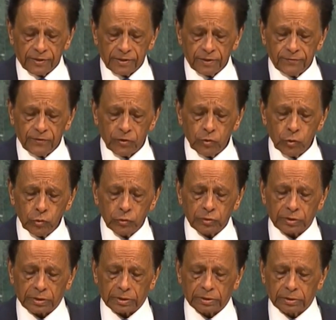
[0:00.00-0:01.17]
Different
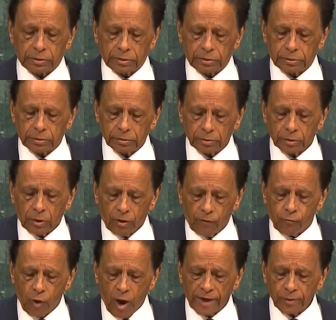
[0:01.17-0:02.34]
views
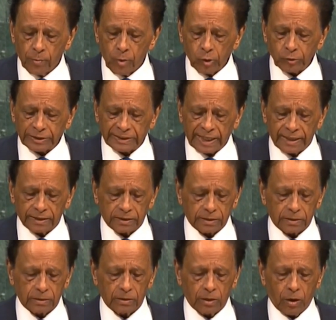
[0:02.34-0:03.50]
of one or more
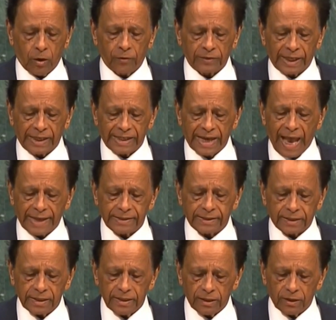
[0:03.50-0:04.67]
states on the
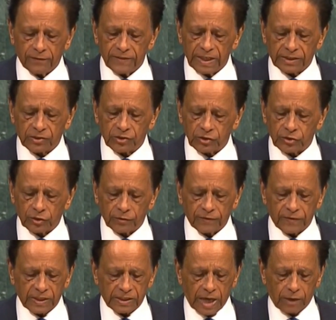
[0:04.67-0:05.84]
legality of the
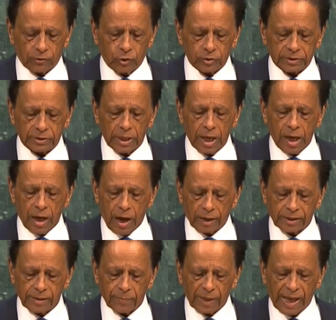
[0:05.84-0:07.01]
excision of the Chagos
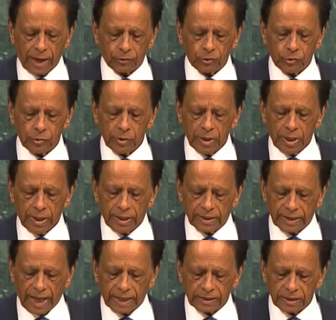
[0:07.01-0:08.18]
archipelago
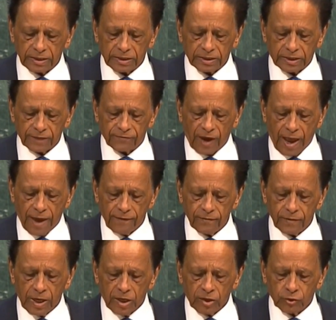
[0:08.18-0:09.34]
in
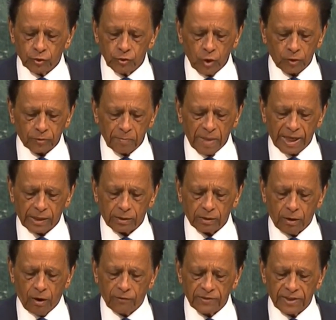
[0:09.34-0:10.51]
1965 do not
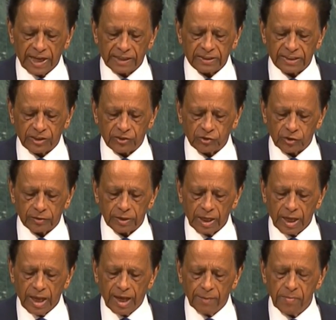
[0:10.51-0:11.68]
make of the
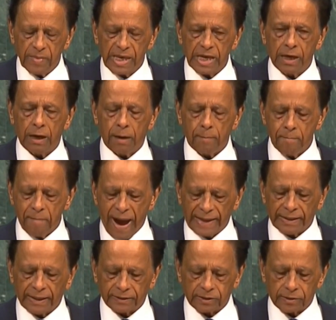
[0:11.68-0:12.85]
excision a mere
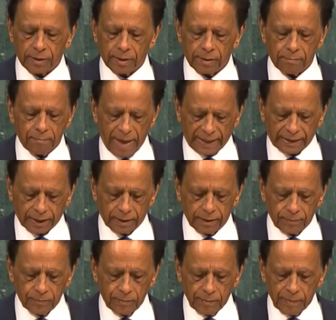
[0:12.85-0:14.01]
bilateral
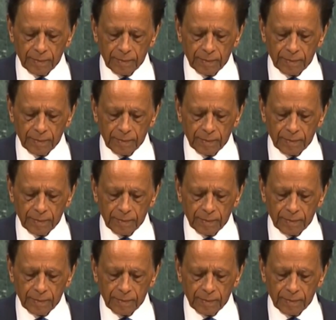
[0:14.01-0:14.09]
matter.